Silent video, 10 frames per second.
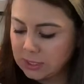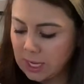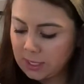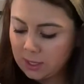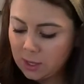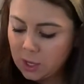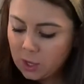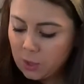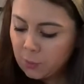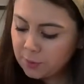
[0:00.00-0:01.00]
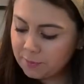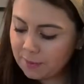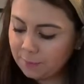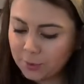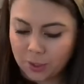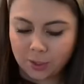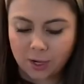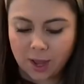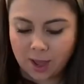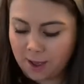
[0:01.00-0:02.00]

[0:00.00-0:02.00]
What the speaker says: done. Remember,